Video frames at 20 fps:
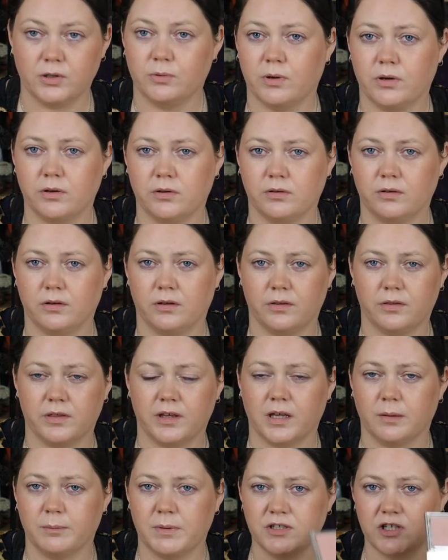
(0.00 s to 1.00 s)
Duo
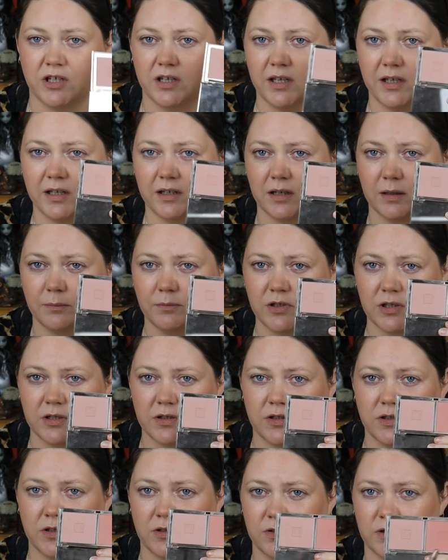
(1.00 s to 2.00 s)
thingamajiggy, and I'm
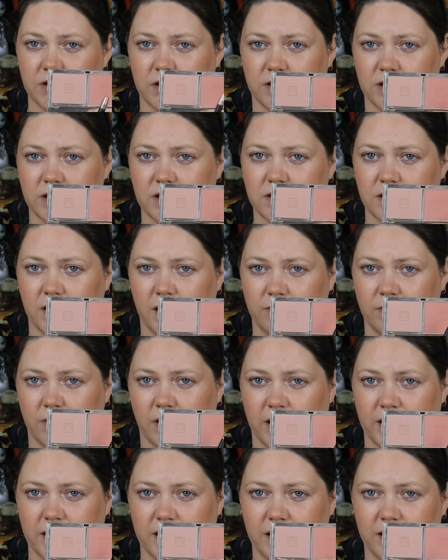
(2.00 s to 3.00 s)
just using this side
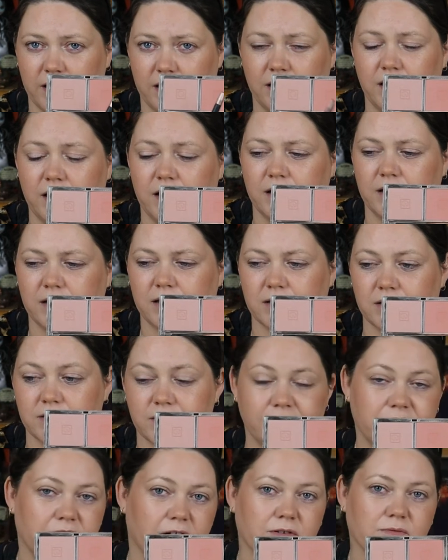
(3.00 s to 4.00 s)
right here
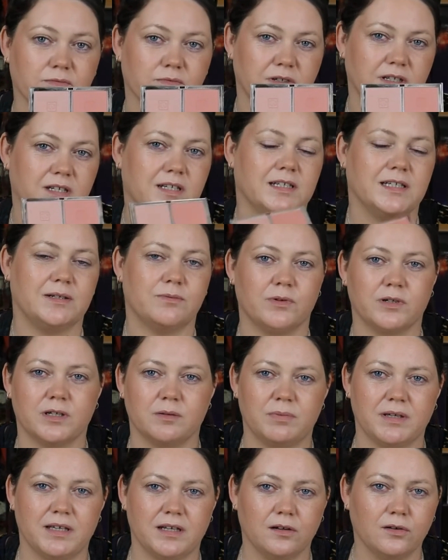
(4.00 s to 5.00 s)
because I don't really
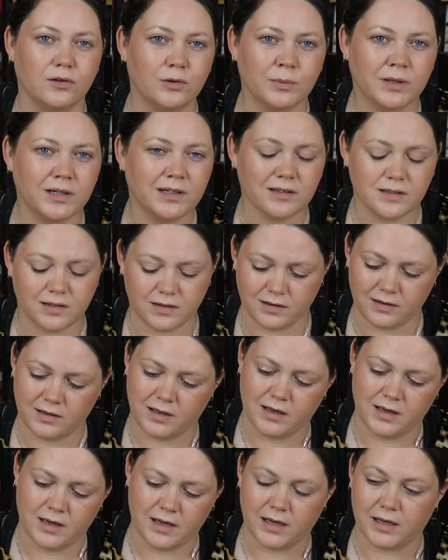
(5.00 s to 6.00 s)
want to be
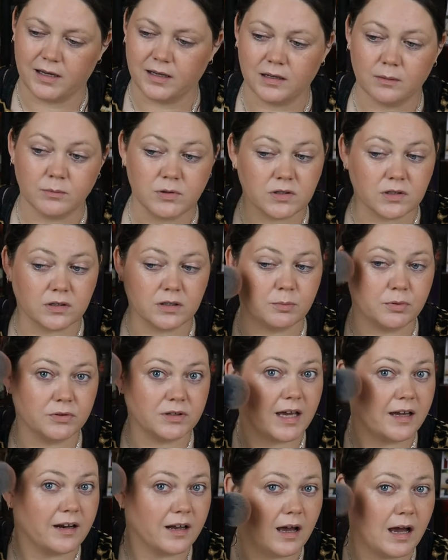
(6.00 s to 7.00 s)
luminous. And I'm just going to
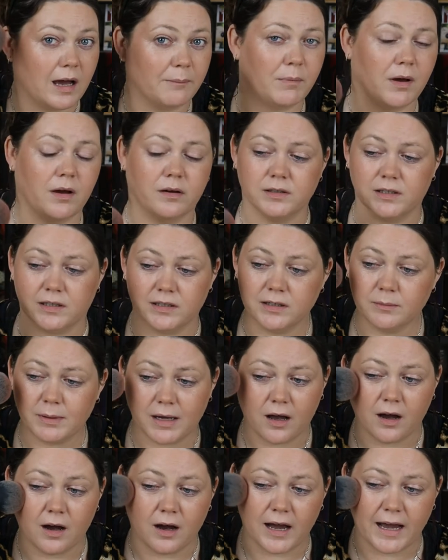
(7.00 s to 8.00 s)
put that up a little
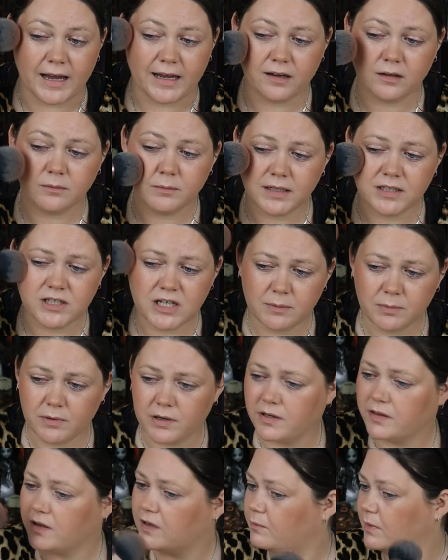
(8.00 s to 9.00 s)
bit higher on my
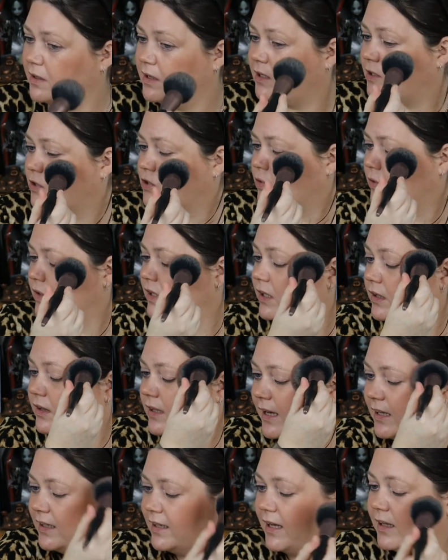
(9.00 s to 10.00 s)
cheekbones. I've been enjoying
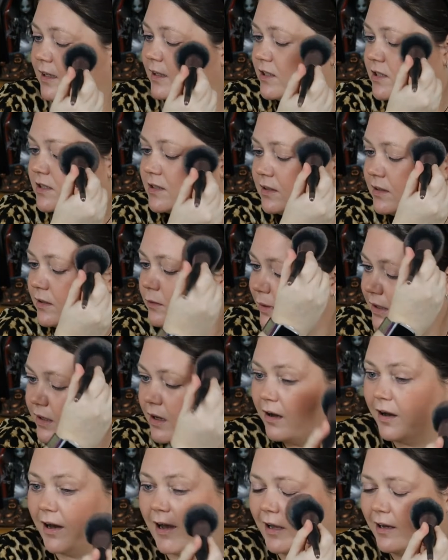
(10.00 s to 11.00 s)
that lately, just a little bit
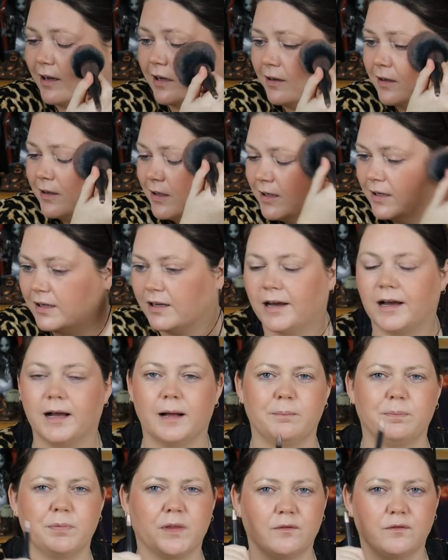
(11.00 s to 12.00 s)
higher.
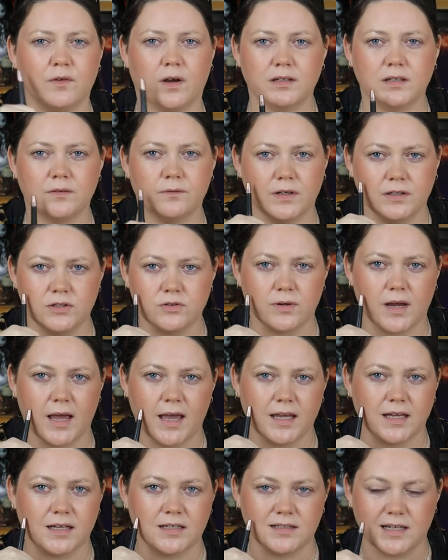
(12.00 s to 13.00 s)
I find if I
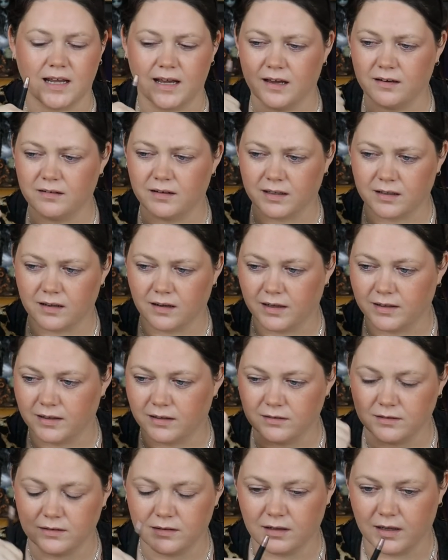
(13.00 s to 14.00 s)
drag it down, I
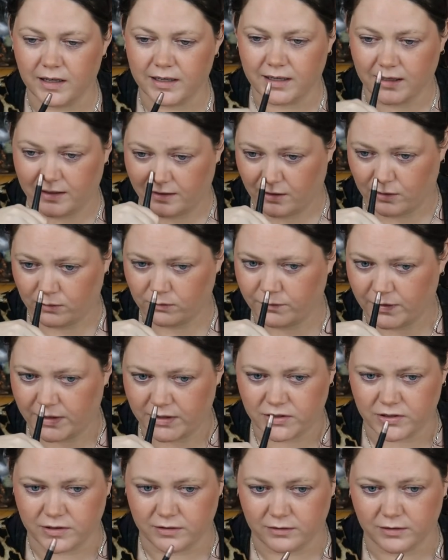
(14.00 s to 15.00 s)
kind of look like an
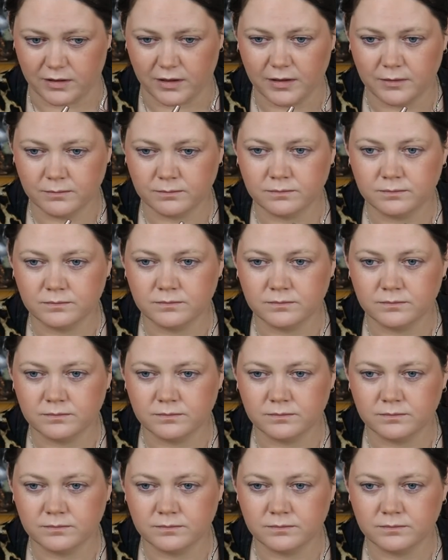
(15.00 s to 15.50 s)
old-fashioned,